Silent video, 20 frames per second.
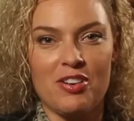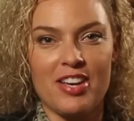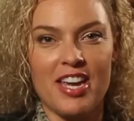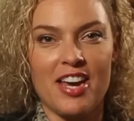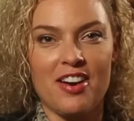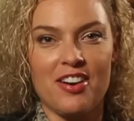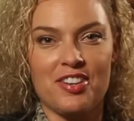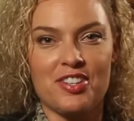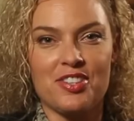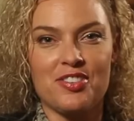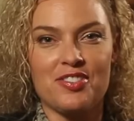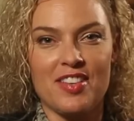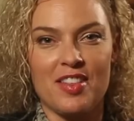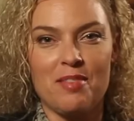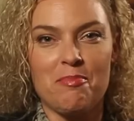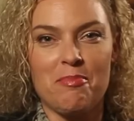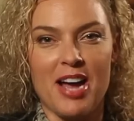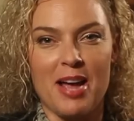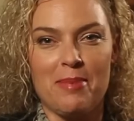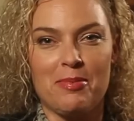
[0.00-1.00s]
characters in the
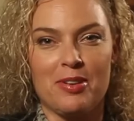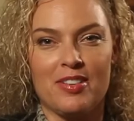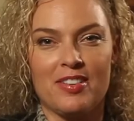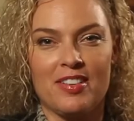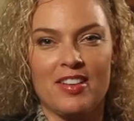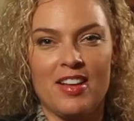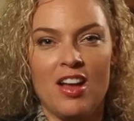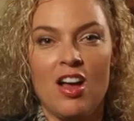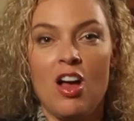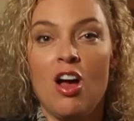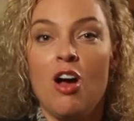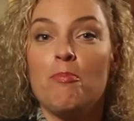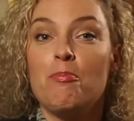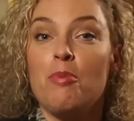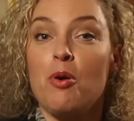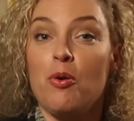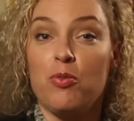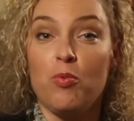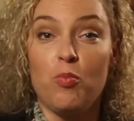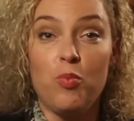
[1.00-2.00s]
Bible,
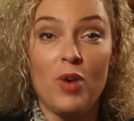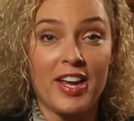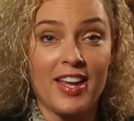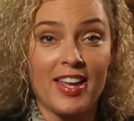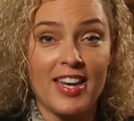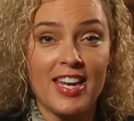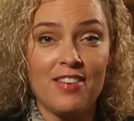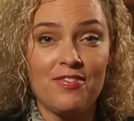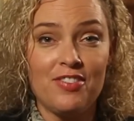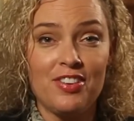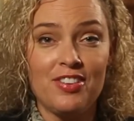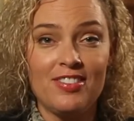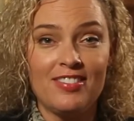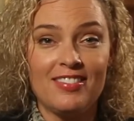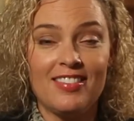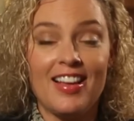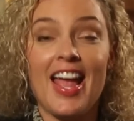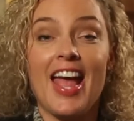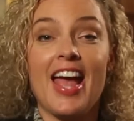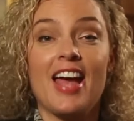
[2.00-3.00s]
both wicked
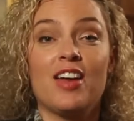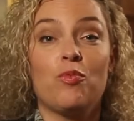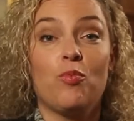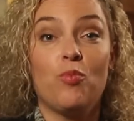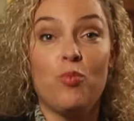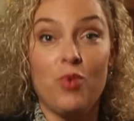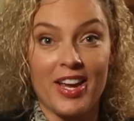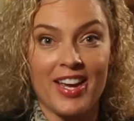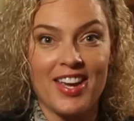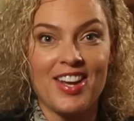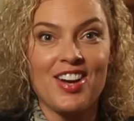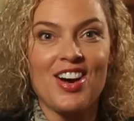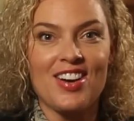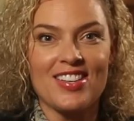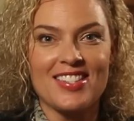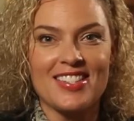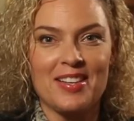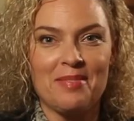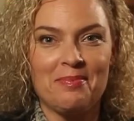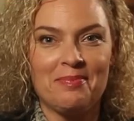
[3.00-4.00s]
evil and wicked
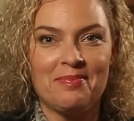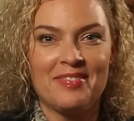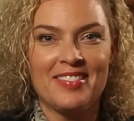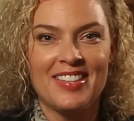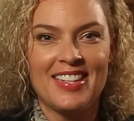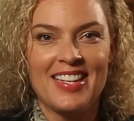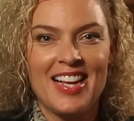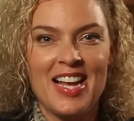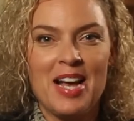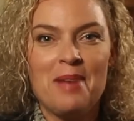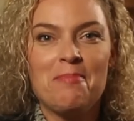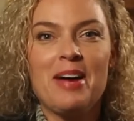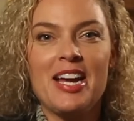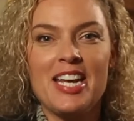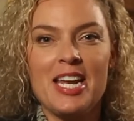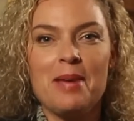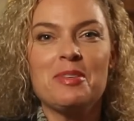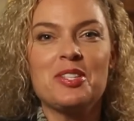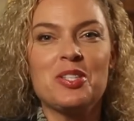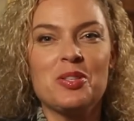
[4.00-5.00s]
awesome. My
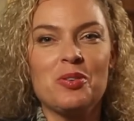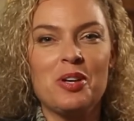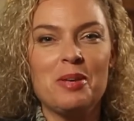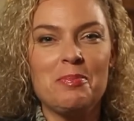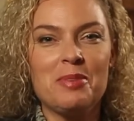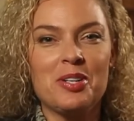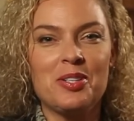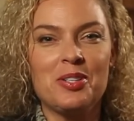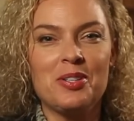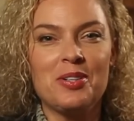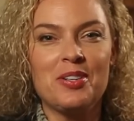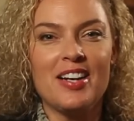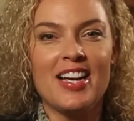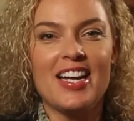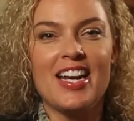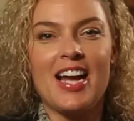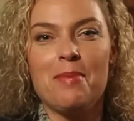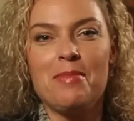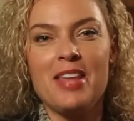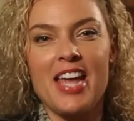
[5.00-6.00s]
name is Lori McClure,
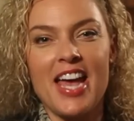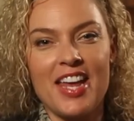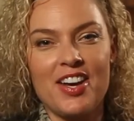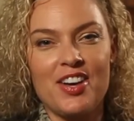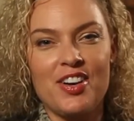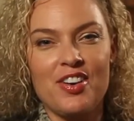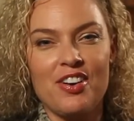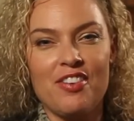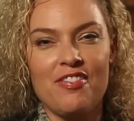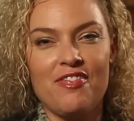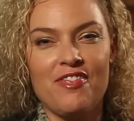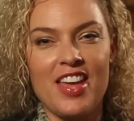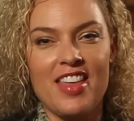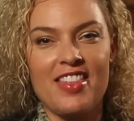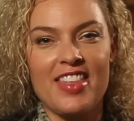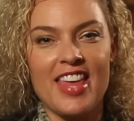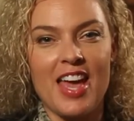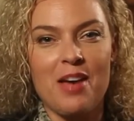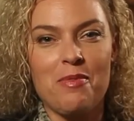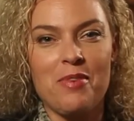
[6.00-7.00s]
and I'm the editor of
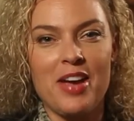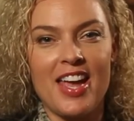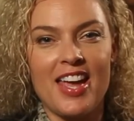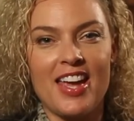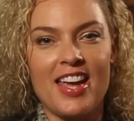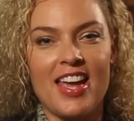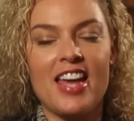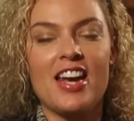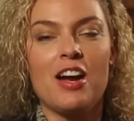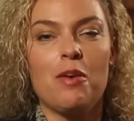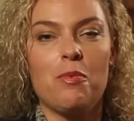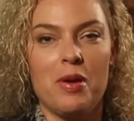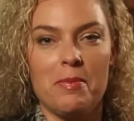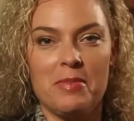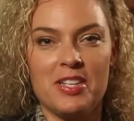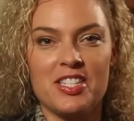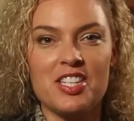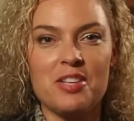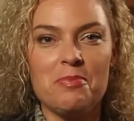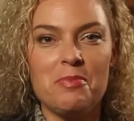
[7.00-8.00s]
FaithGateway and our
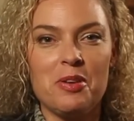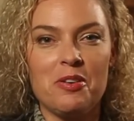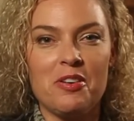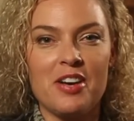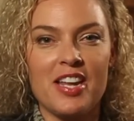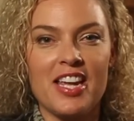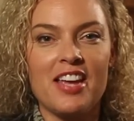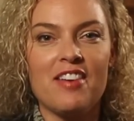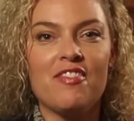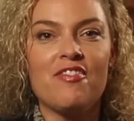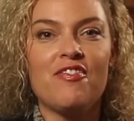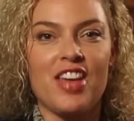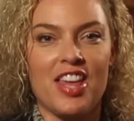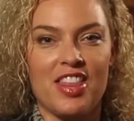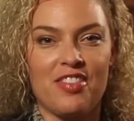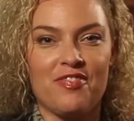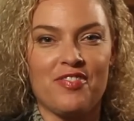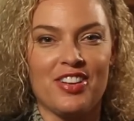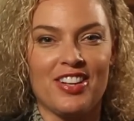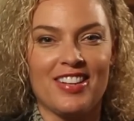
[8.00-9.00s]
women's community,
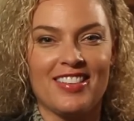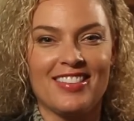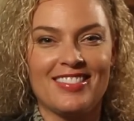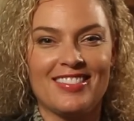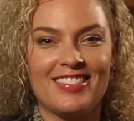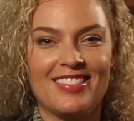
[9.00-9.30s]
Faithful.